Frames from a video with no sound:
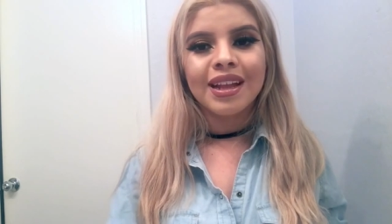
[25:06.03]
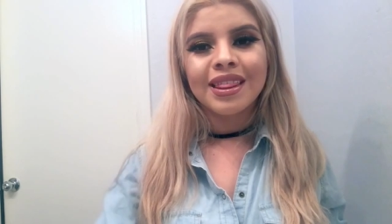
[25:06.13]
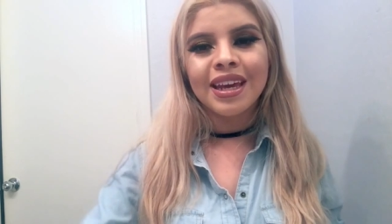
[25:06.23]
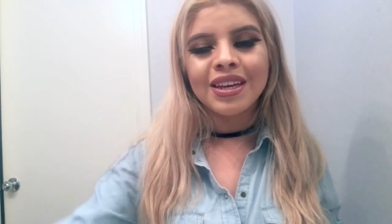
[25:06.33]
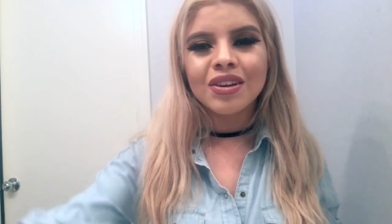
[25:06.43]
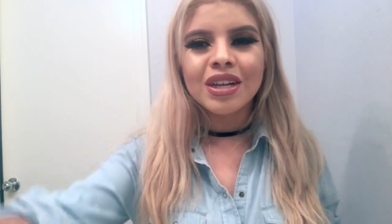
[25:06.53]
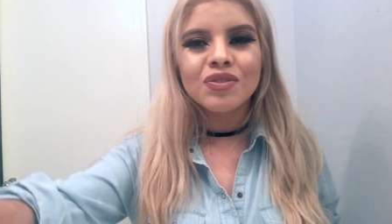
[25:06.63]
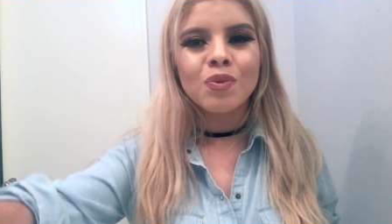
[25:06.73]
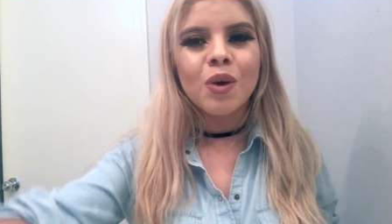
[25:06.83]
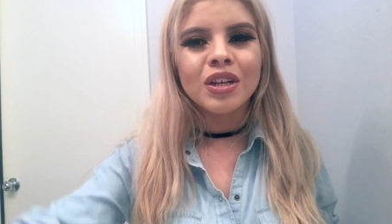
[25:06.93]
Thank you guys
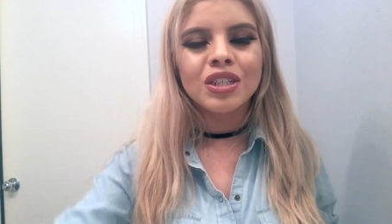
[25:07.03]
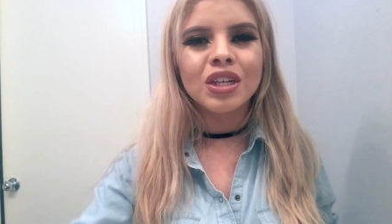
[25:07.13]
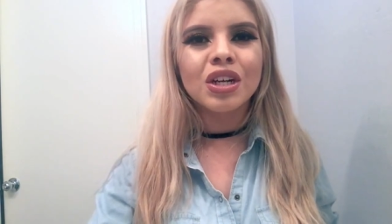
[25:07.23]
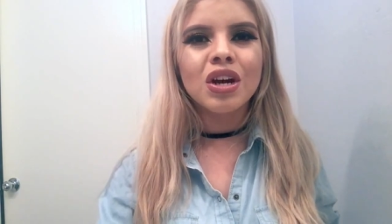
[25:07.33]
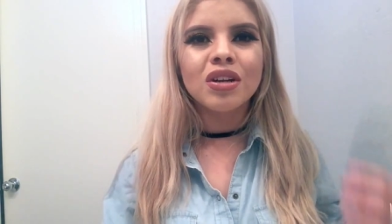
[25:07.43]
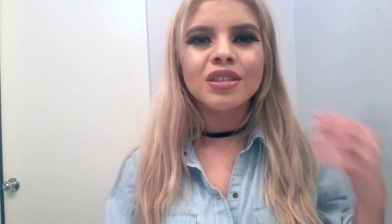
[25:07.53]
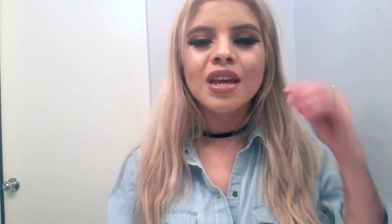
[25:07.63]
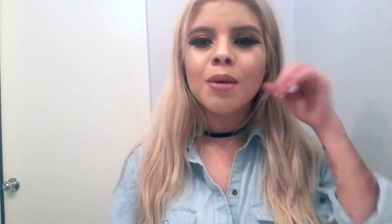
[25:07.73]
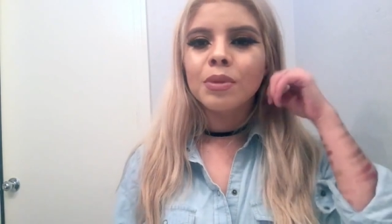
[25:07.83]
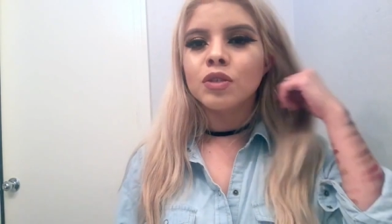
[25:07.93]
for watching, girls.
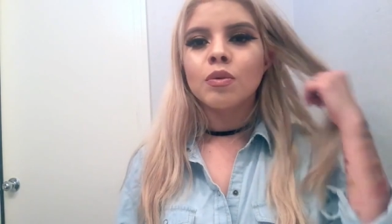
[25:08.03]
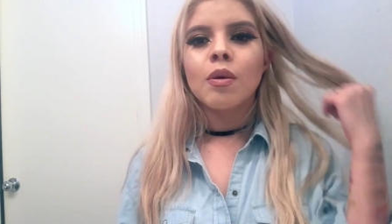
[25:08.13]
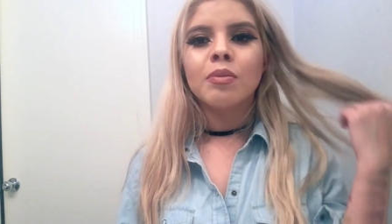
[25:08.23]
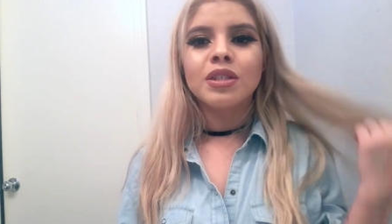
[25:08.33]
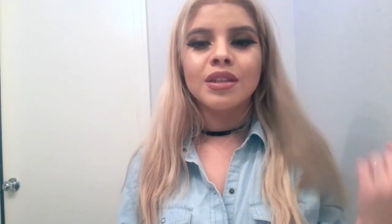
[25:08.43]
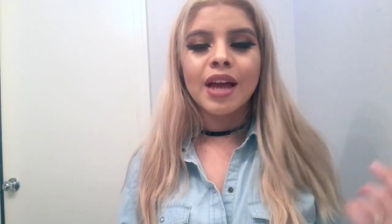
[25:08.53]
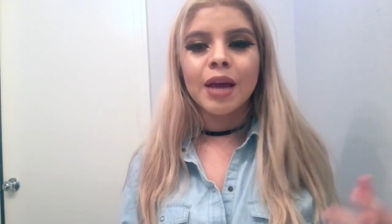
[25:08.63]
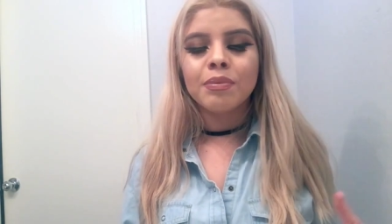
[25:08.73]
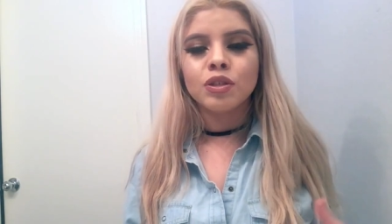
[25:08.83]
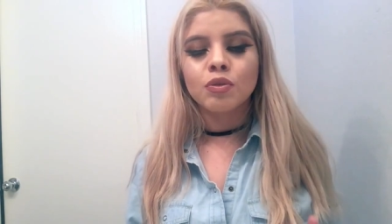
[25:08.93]
Please remember to
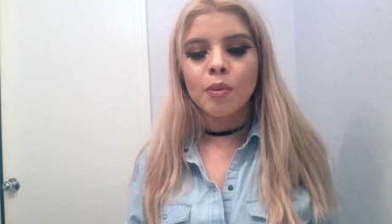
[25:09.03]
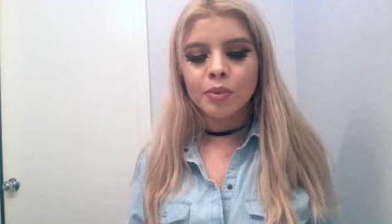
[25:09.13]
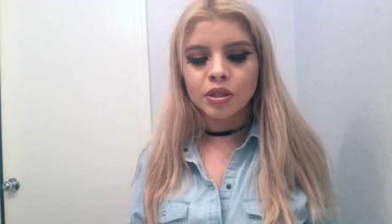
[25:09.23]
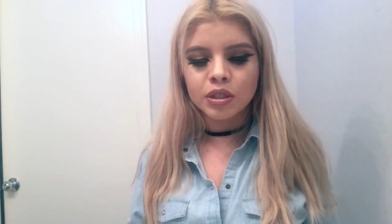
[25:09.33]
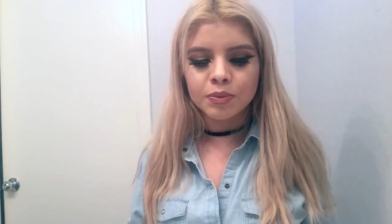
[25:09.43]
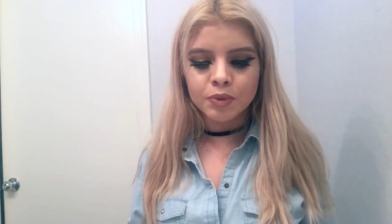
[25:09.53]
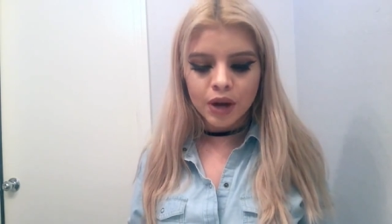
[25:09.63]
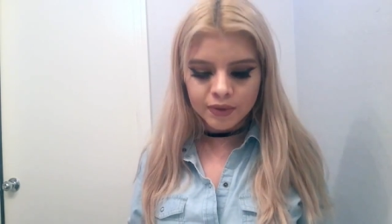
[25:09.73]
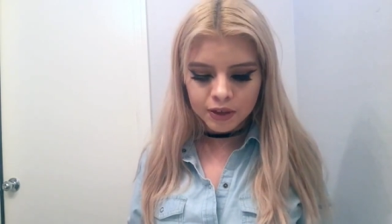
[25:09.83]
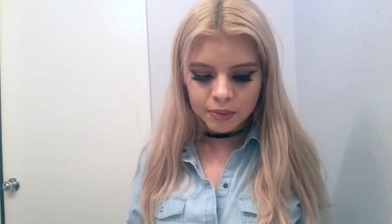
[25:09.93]
like. Please remember to
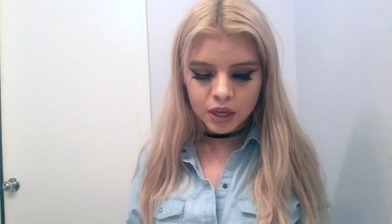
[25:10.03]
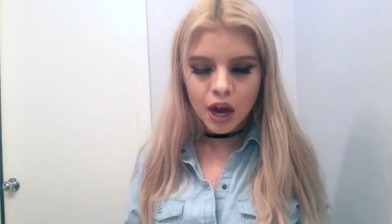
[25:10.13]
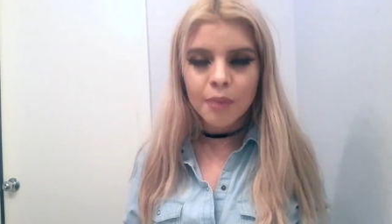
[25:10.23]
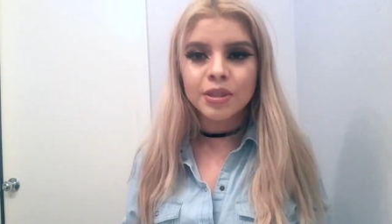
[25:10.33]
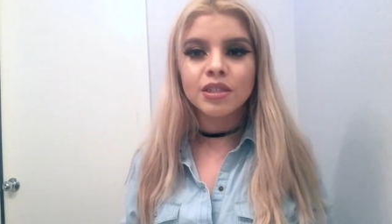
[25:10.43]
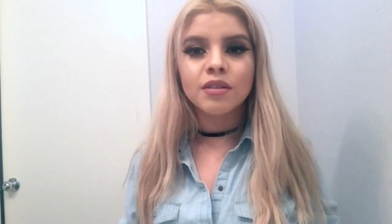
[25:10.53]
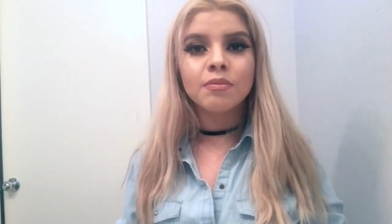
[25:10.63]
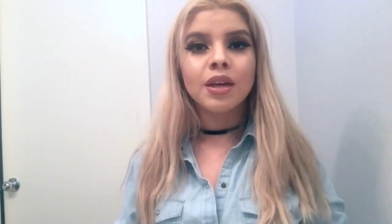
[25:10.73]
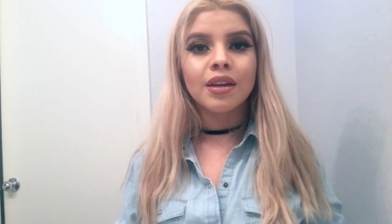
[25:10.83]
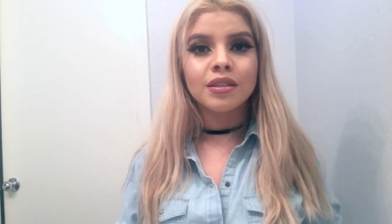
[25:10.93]
subscribe. Give me comments. Give
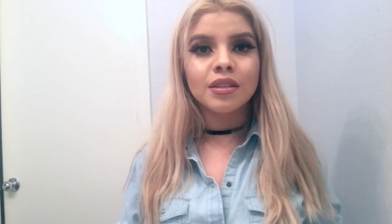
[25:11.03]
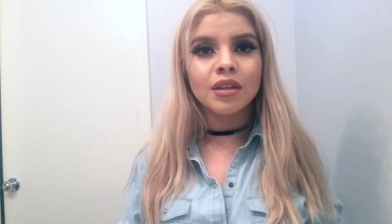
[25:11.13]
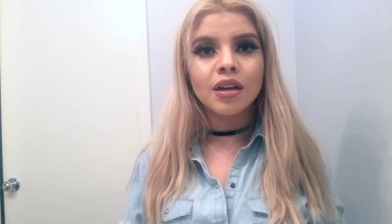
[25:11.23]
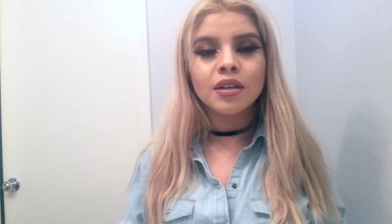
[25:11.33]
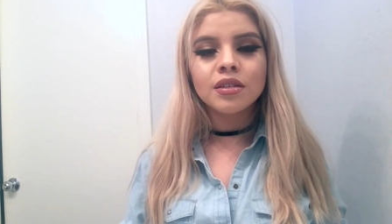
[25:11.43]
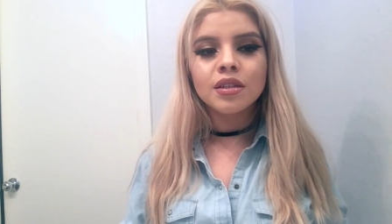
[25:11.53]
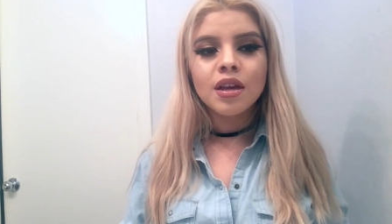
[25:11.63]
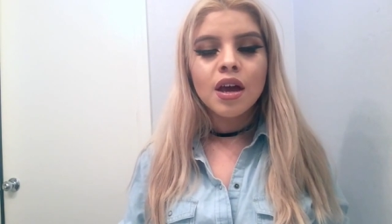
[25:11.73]
me ideas.